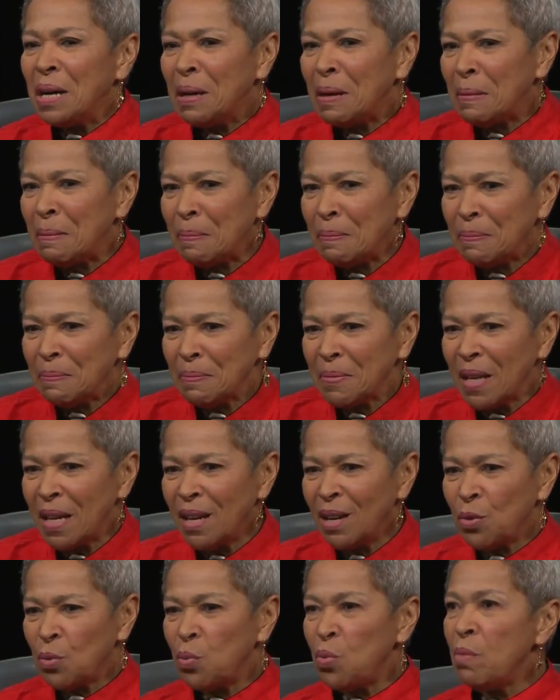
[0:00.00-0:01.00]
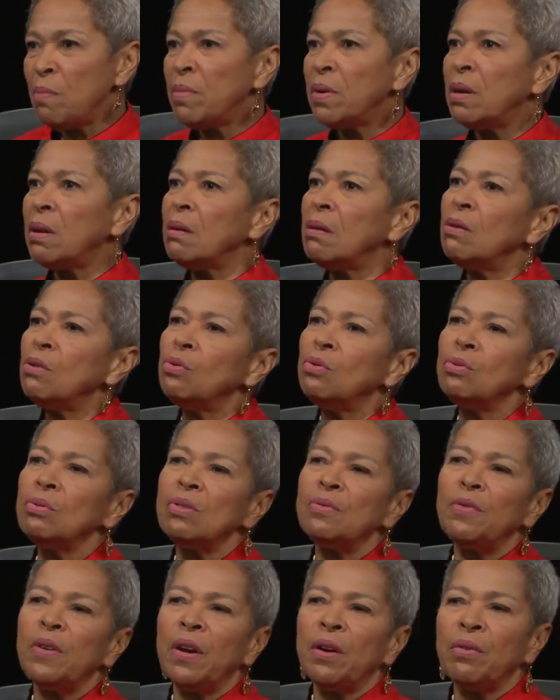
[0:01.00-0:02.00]
Um, a woman
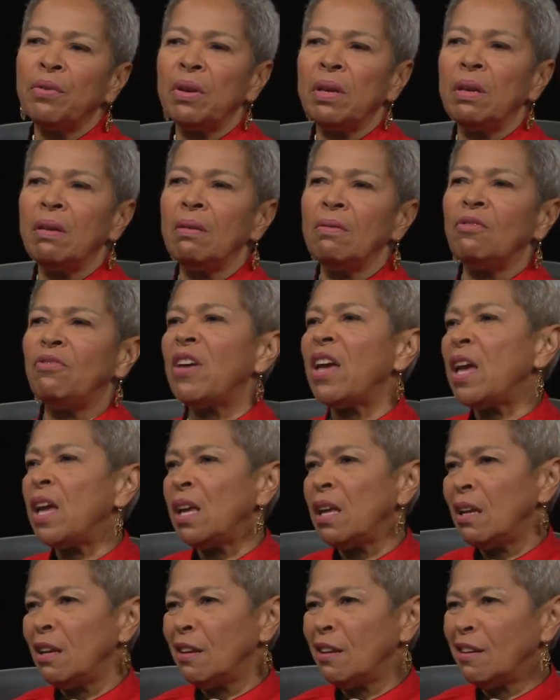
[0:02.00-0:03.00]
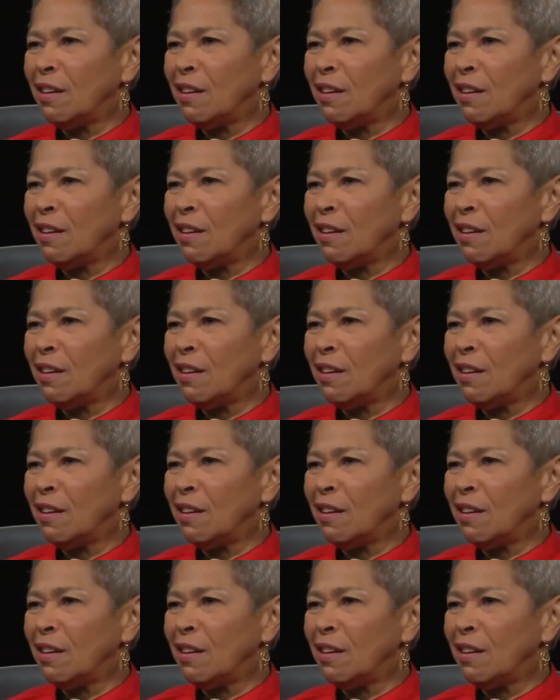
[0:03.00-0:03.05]
who's very vain.